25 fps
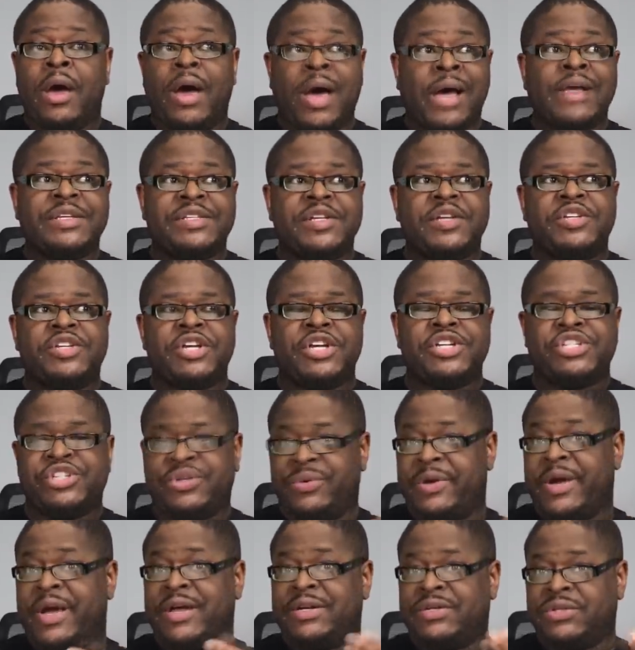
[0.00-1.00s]
I suggest
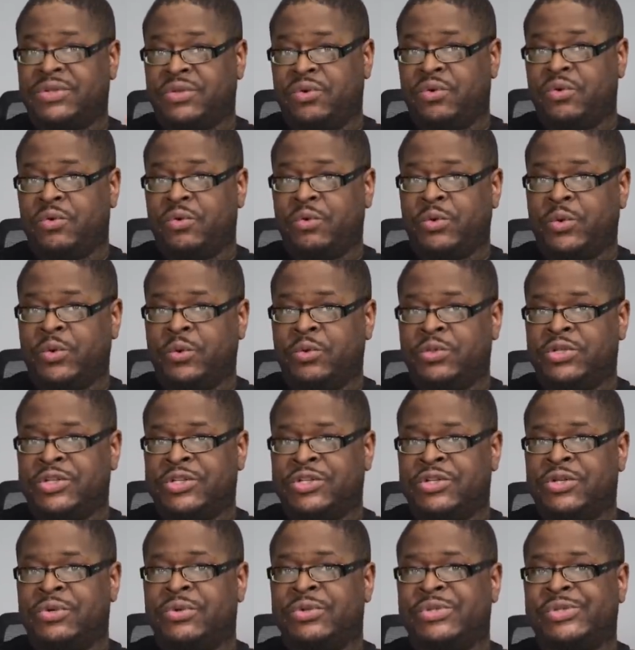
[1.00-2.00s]
you head to Hulu
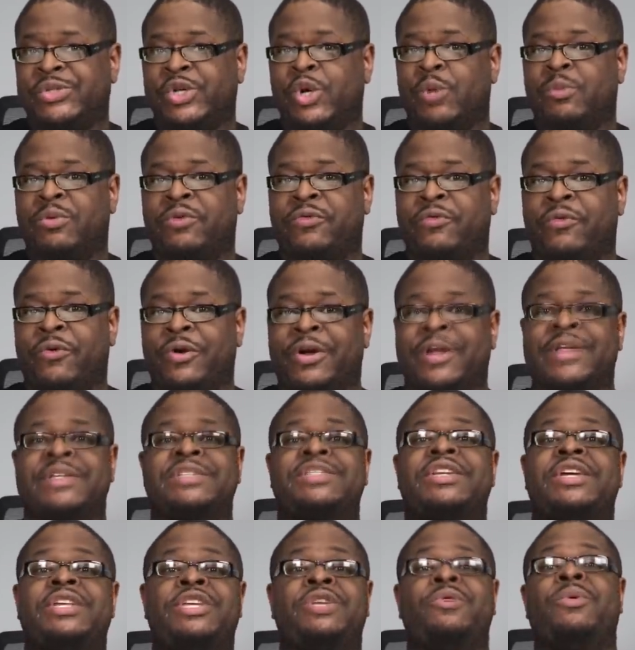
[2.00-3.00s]
to do so before
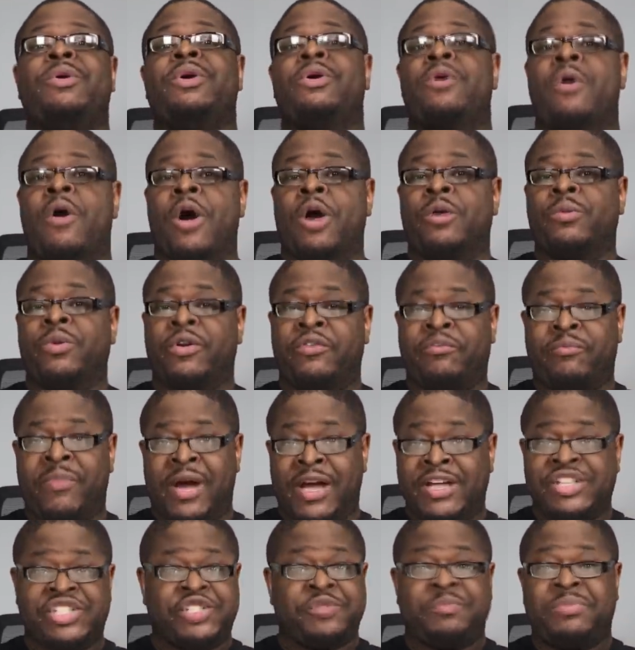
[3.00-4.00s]
continuing on with
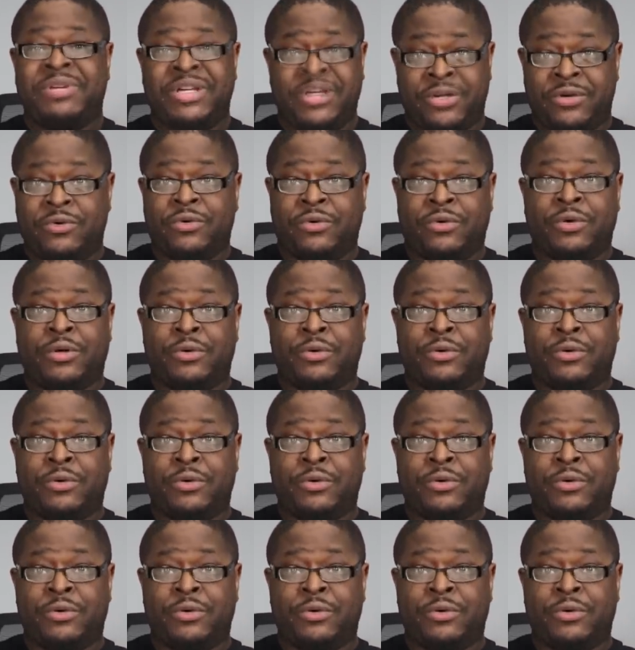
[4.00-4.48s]
my spiel.